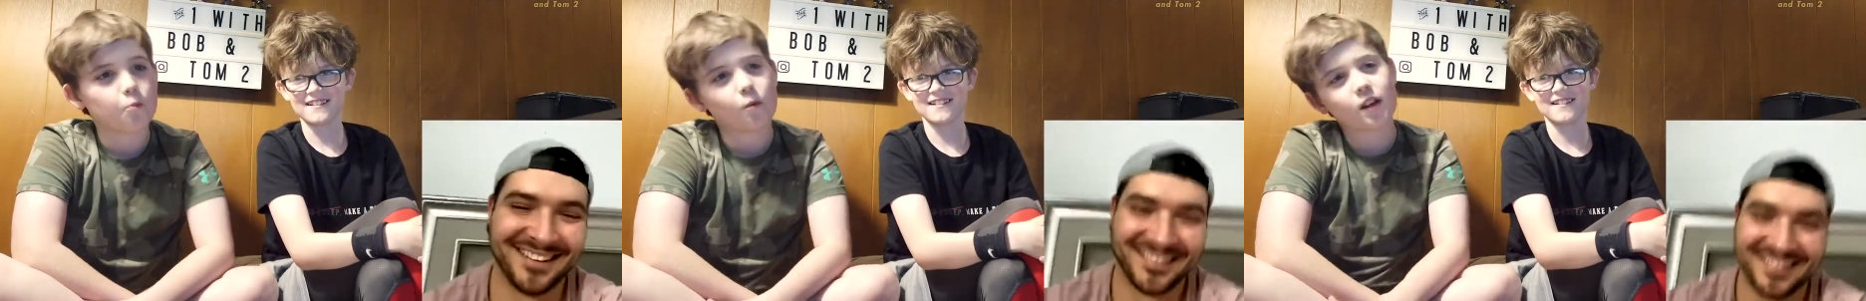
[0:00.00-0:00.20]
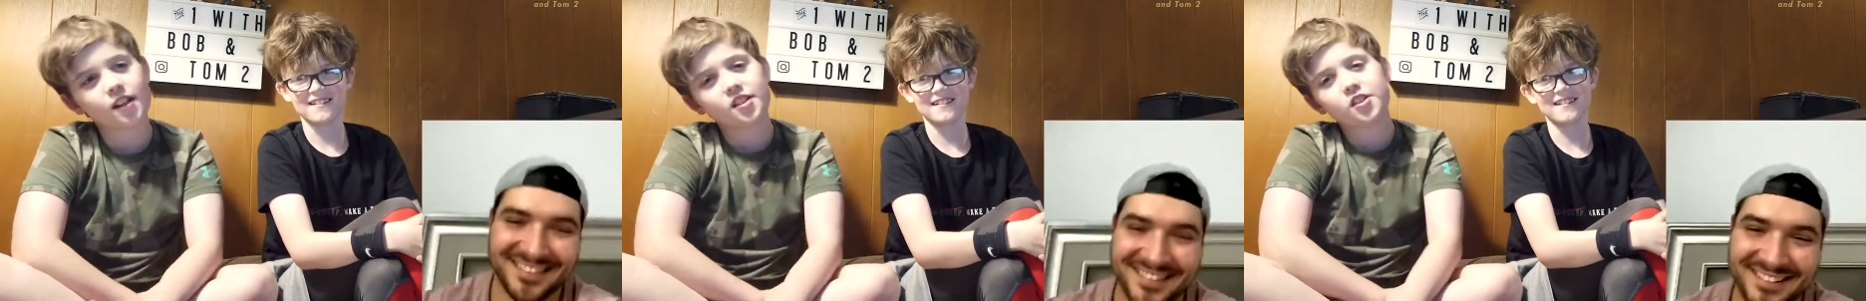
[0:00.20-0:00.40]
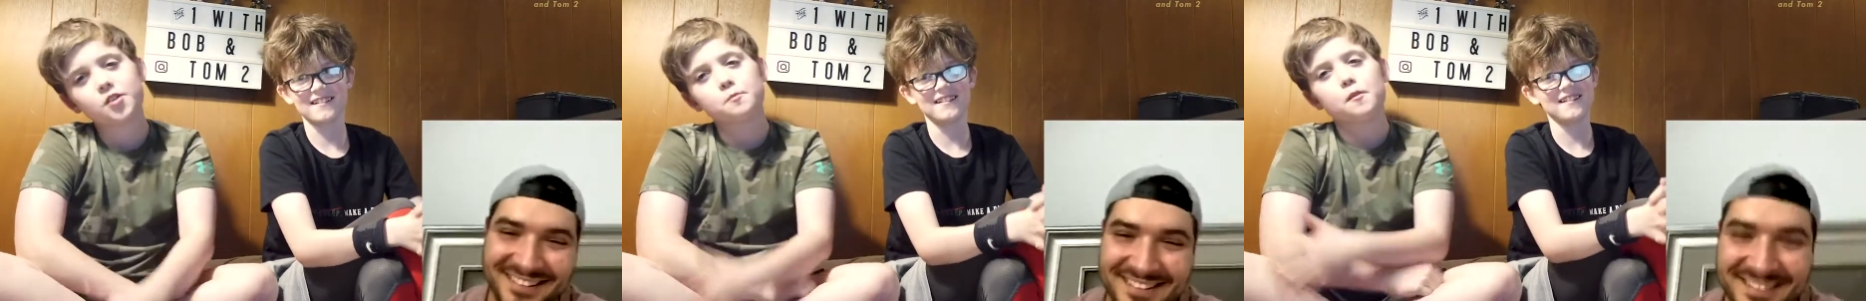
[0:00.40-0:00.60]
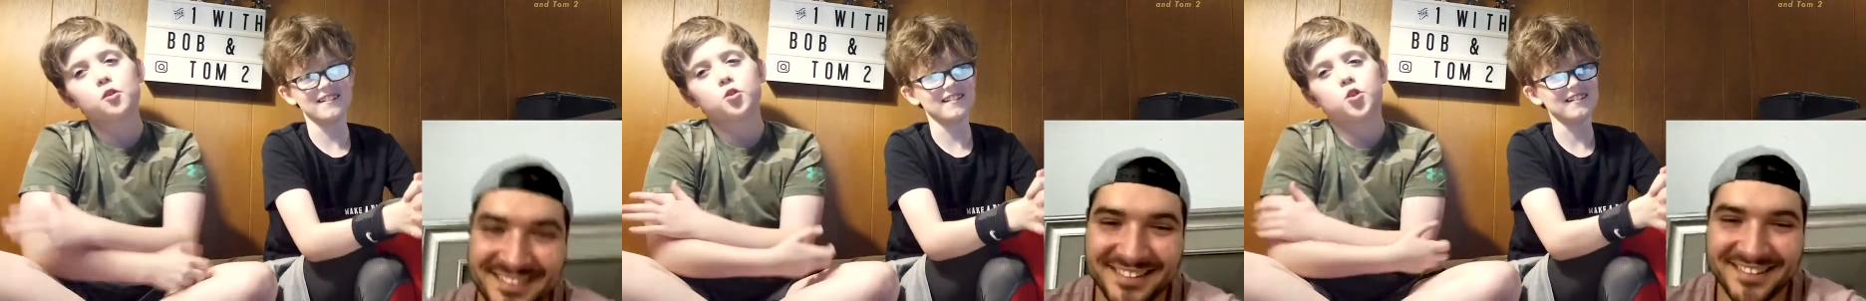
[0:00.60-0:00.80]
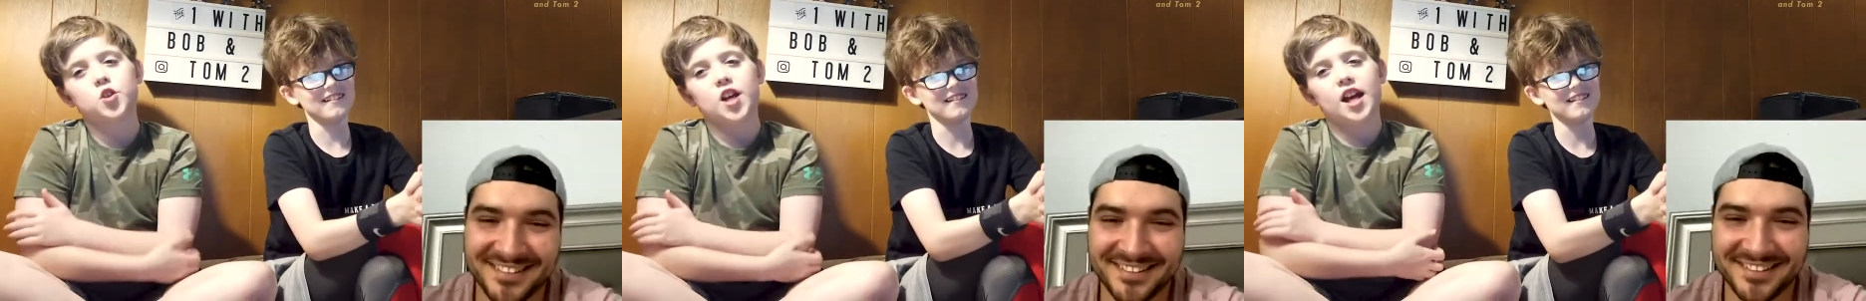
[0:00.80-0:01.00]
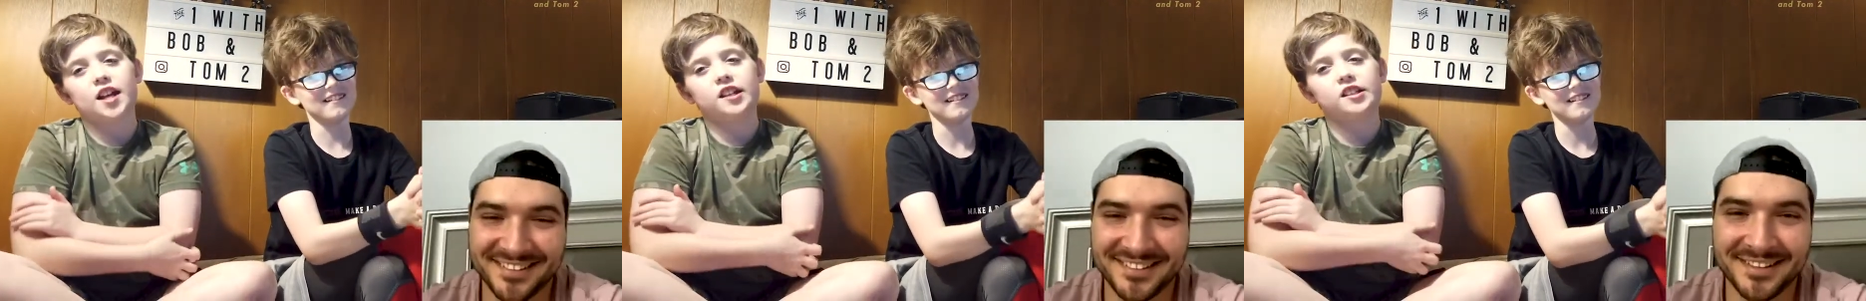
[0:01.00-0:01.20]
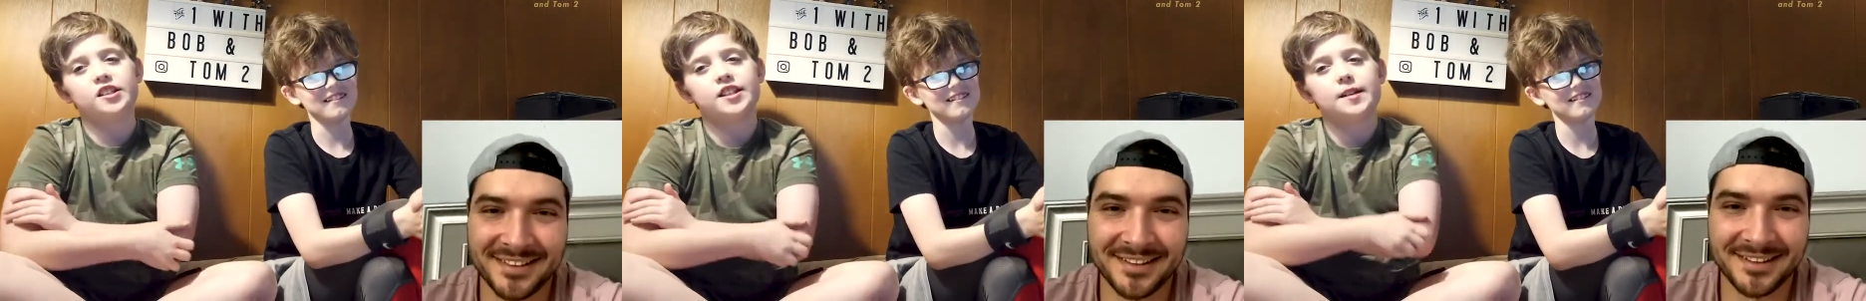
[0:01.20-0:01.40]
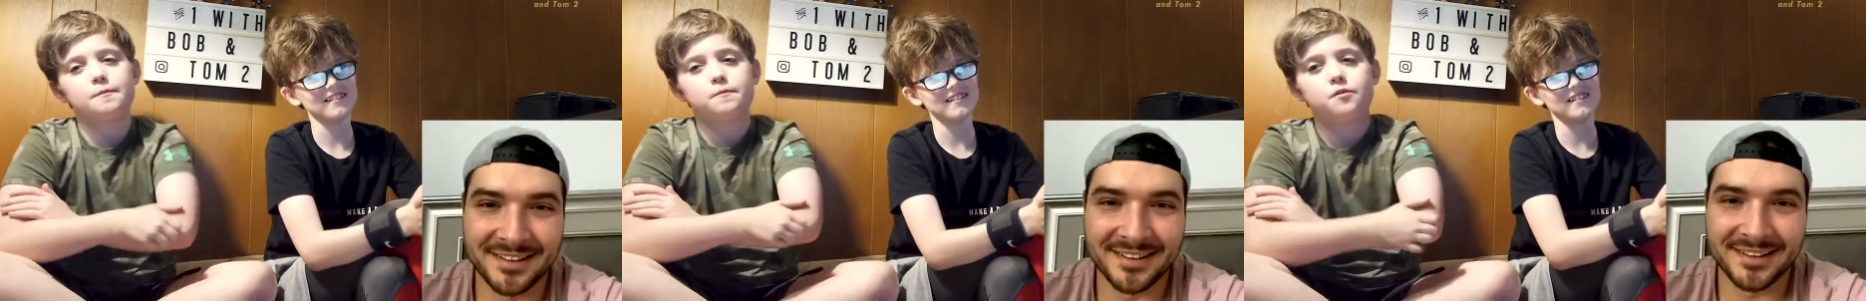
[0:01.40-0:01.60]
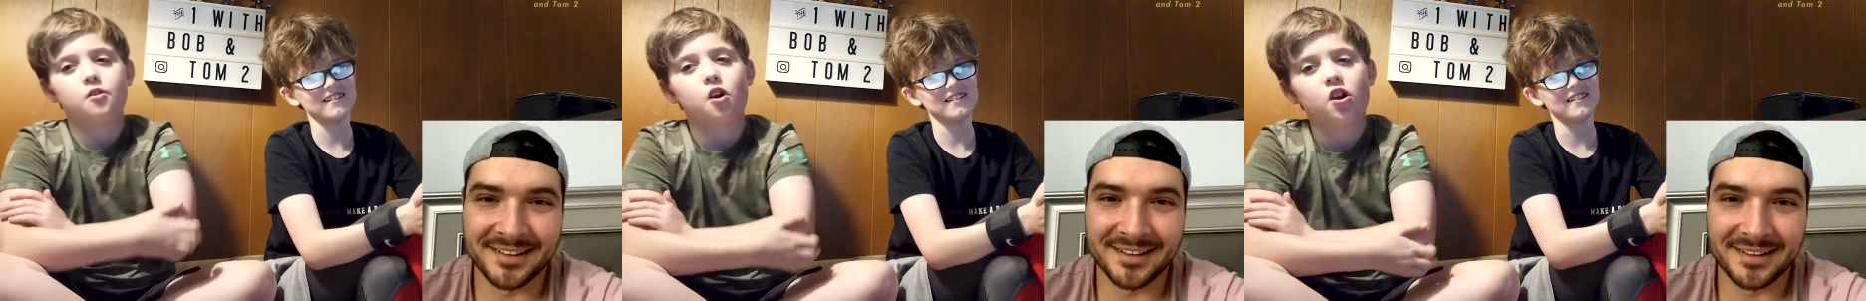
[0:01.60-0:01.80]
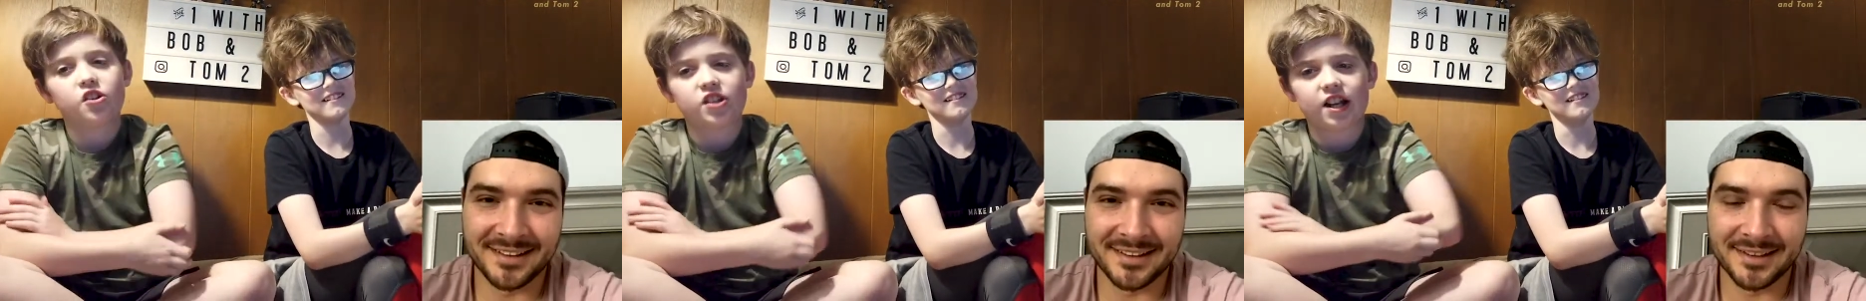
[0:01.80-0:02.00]
Speaker 1: What is your most challenging
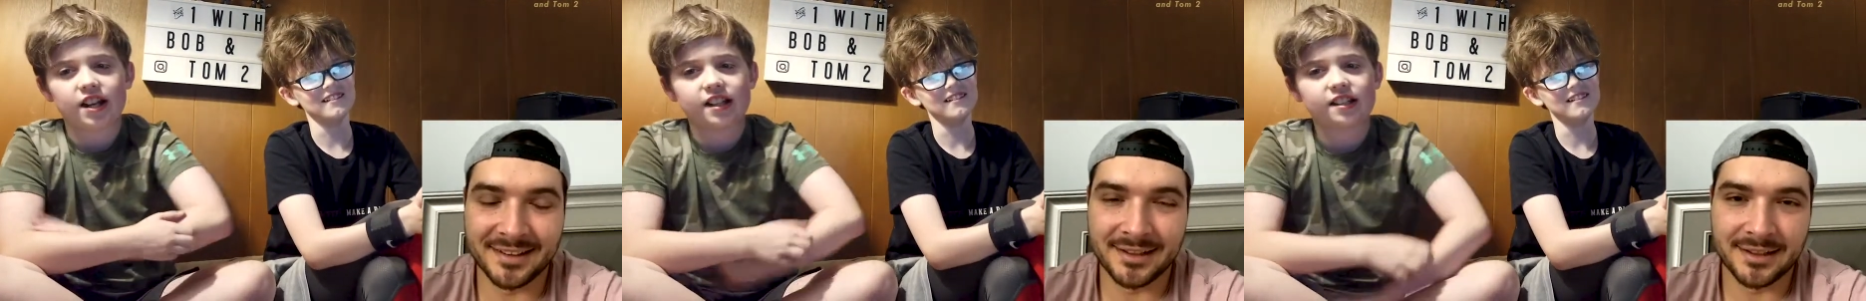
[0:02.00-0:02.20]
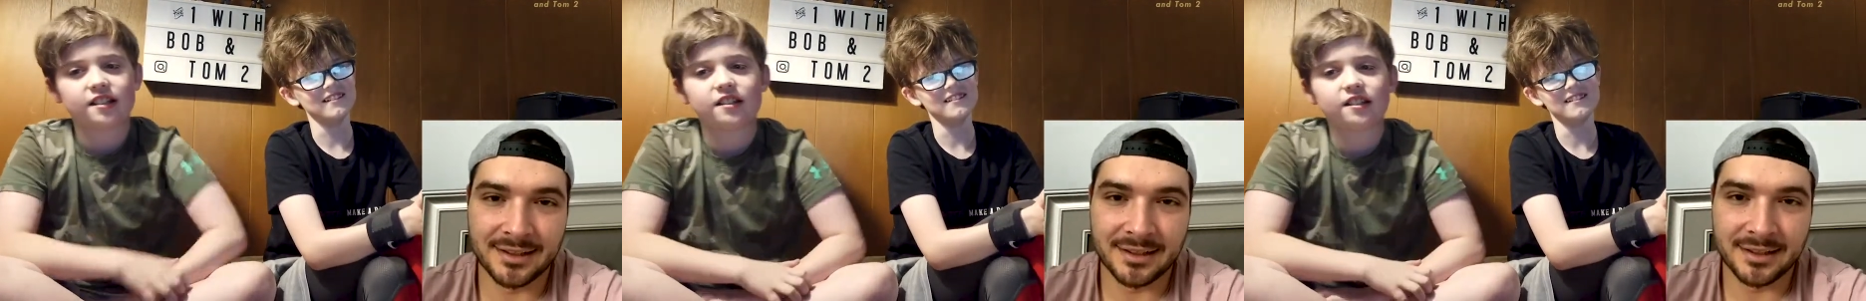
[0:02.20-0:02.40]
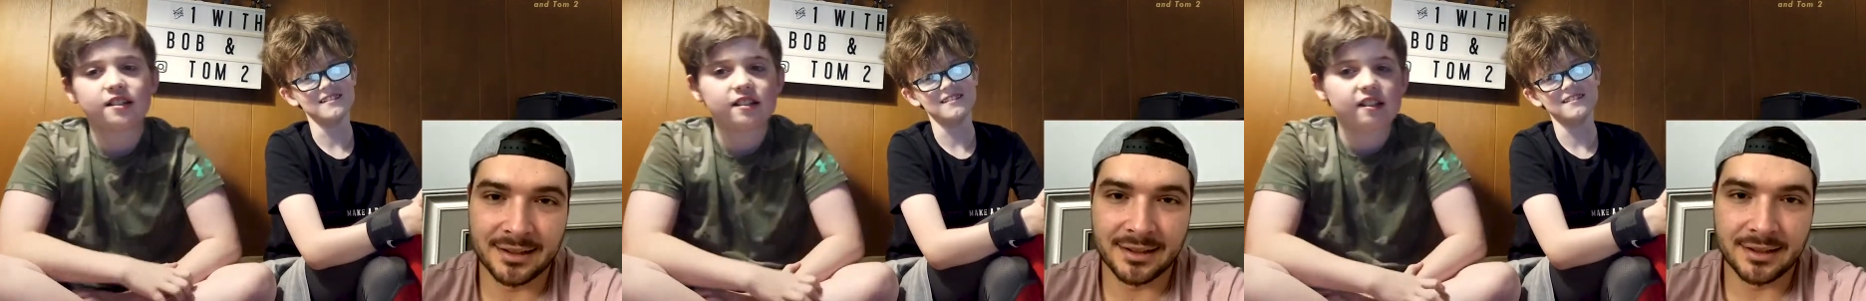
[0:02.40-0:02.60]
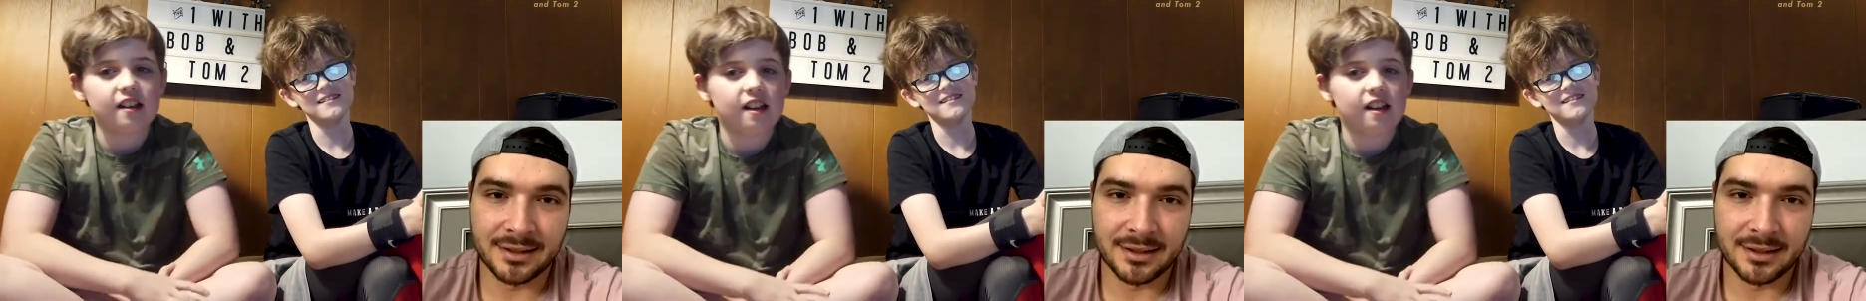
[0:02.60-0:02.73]
project?